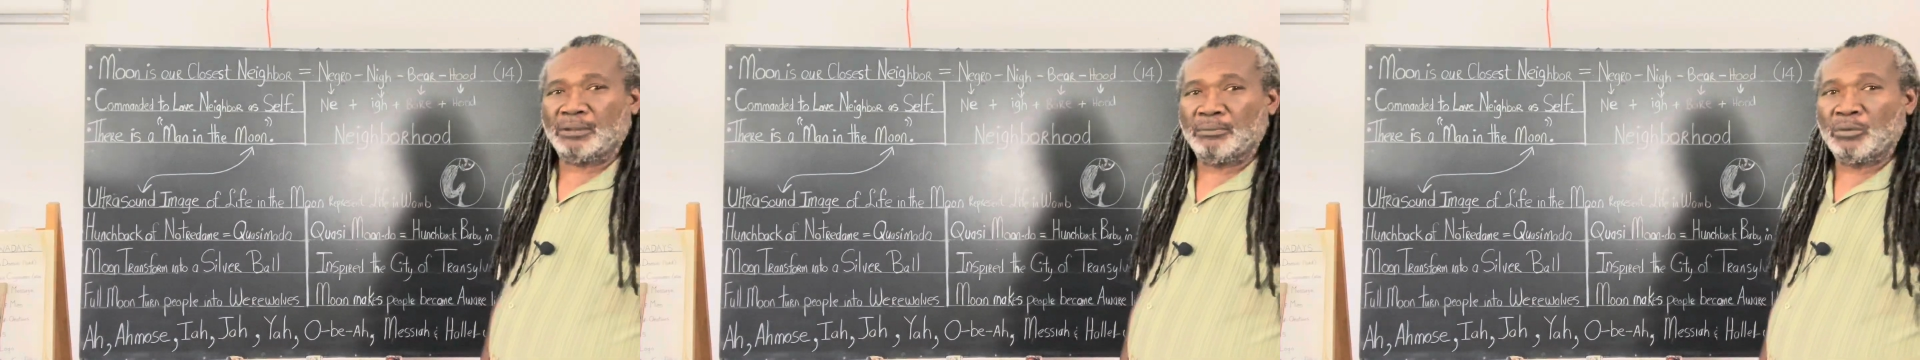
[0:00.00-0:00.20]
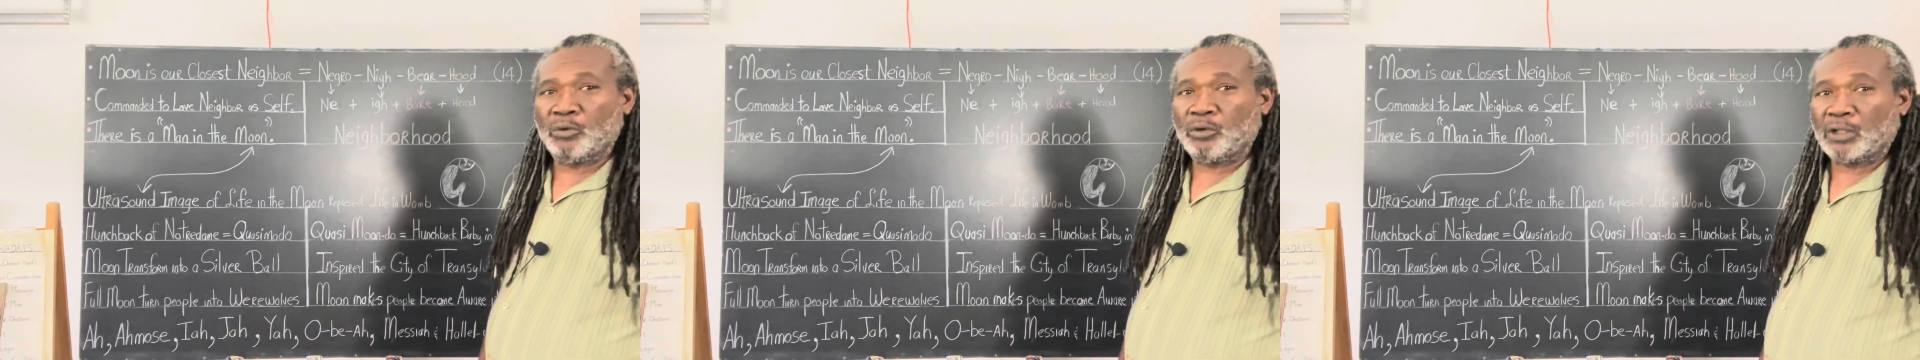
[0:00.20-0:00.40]
the
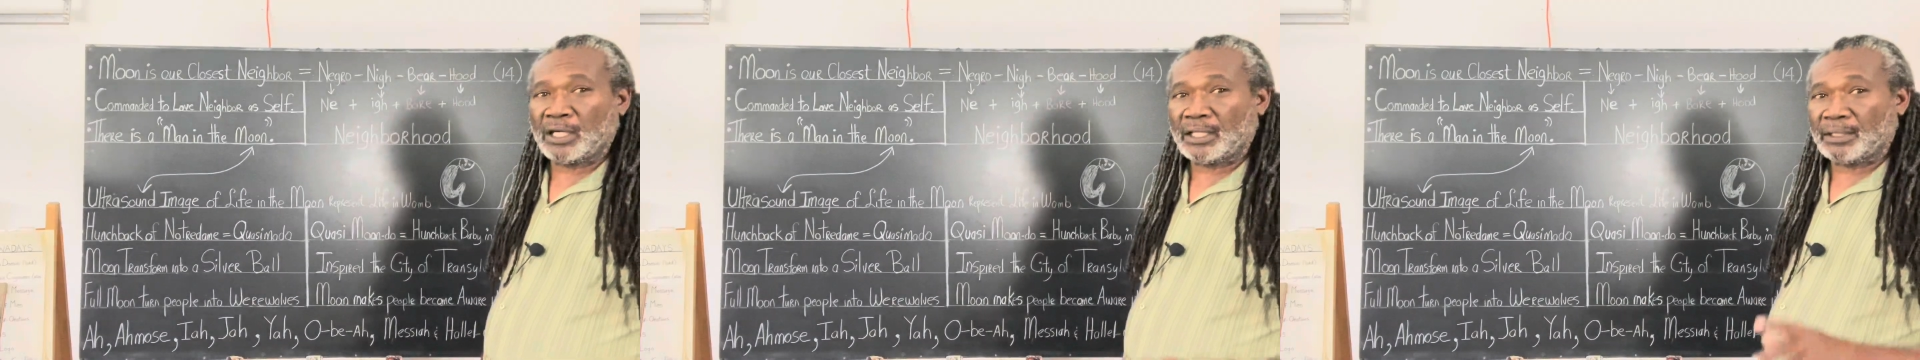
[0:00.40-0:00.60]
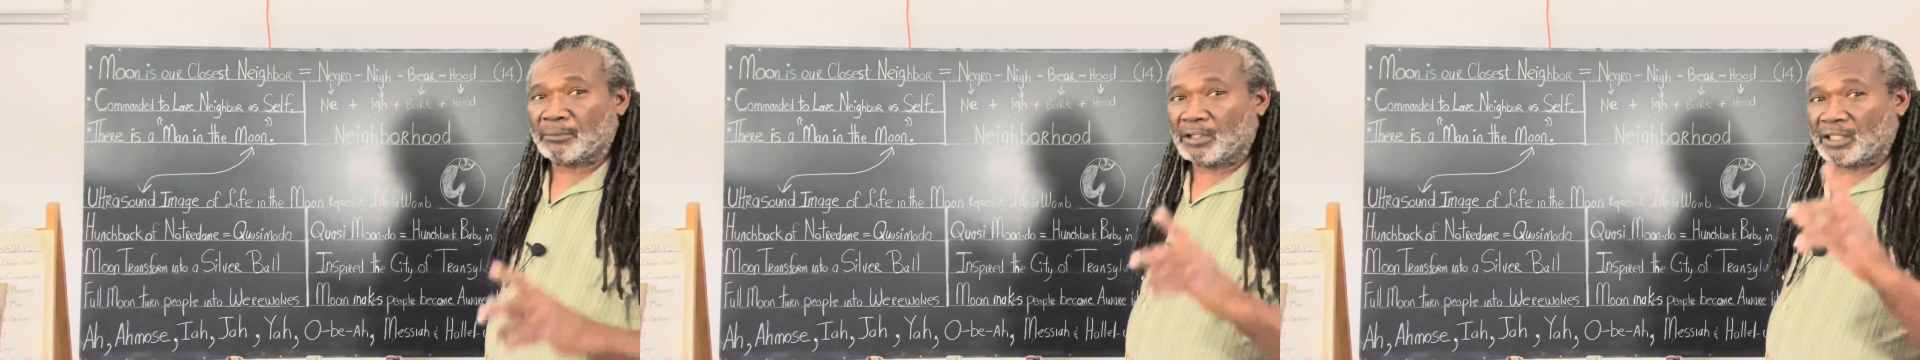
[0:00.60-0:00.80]
moon,
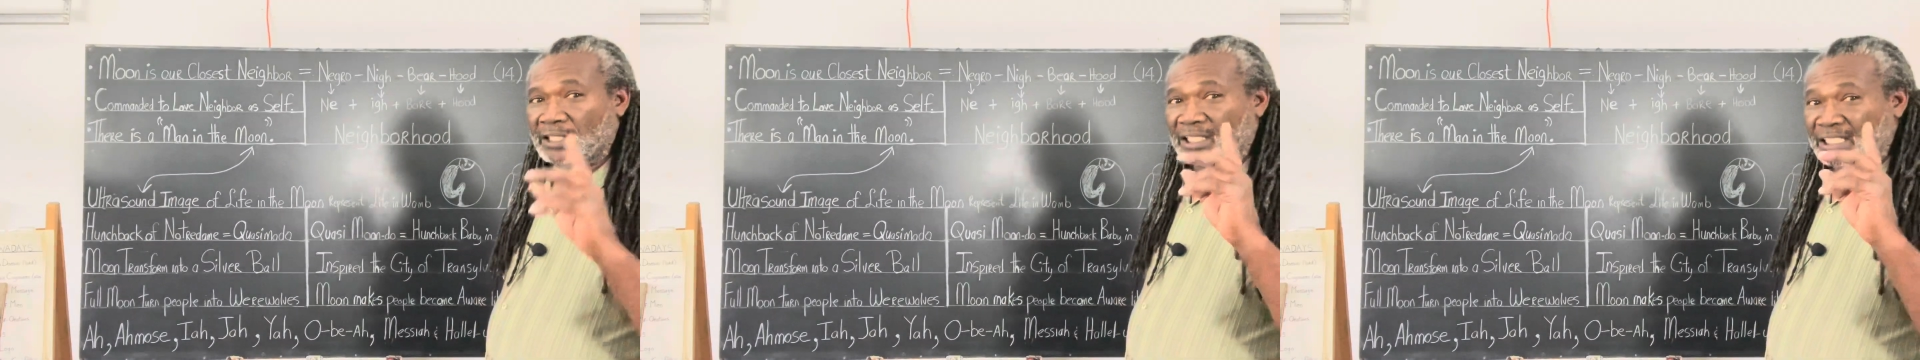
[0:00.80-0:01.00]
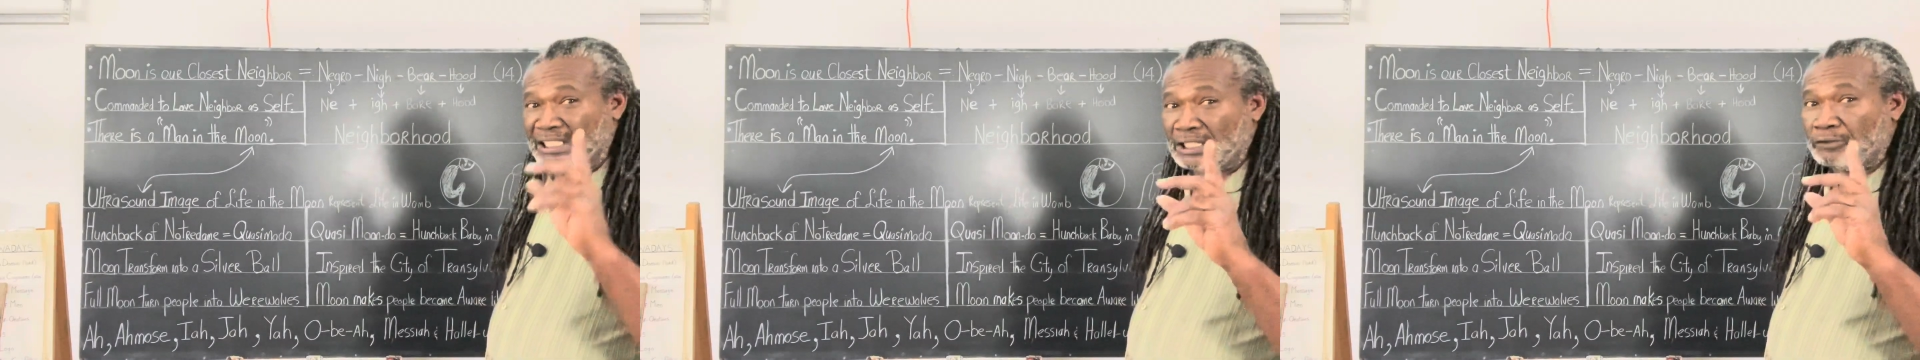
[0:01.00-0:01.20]
I am going to
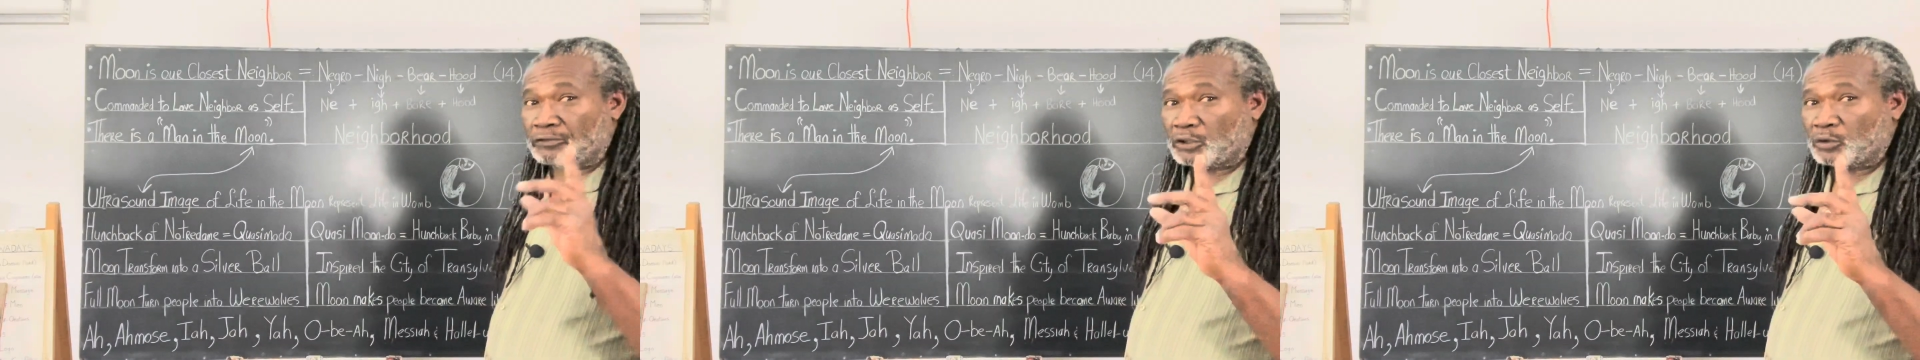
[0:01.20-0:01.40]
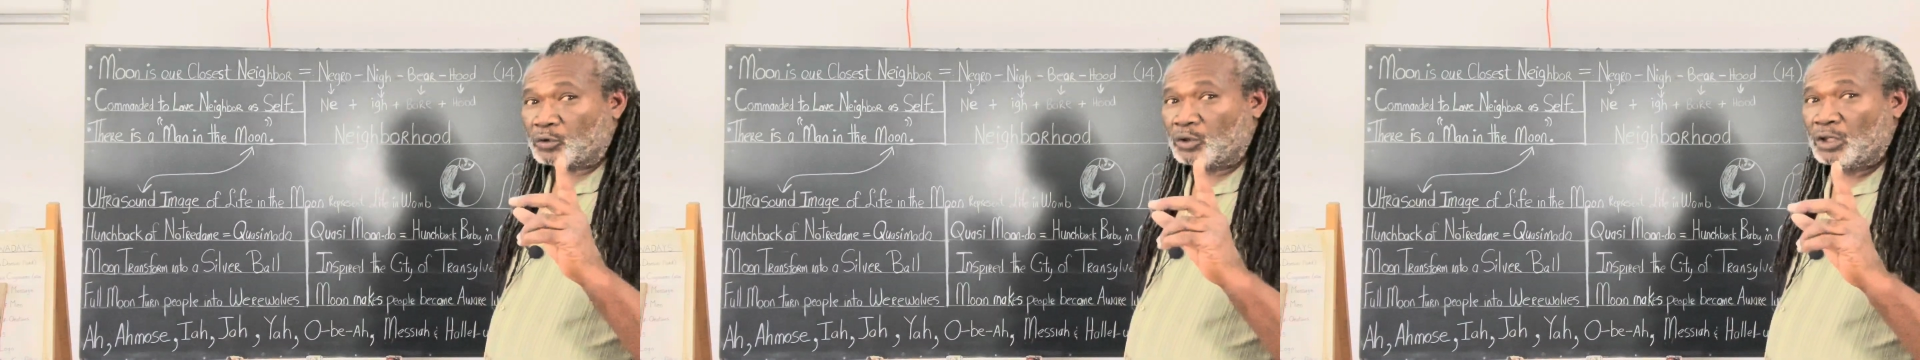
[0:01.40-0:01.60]
leave
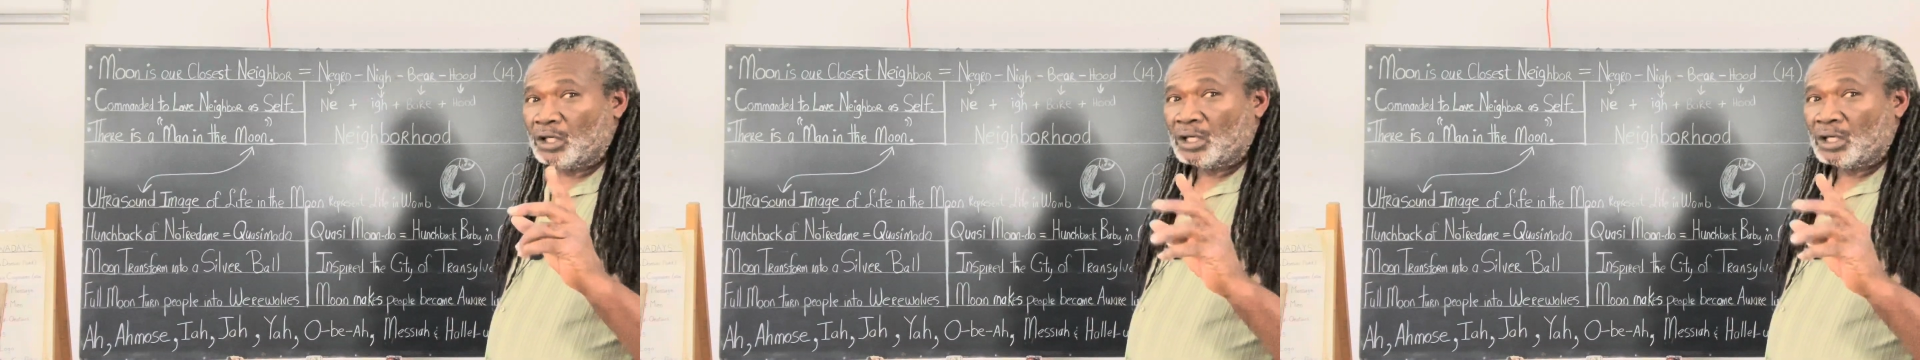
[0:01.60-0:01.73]
you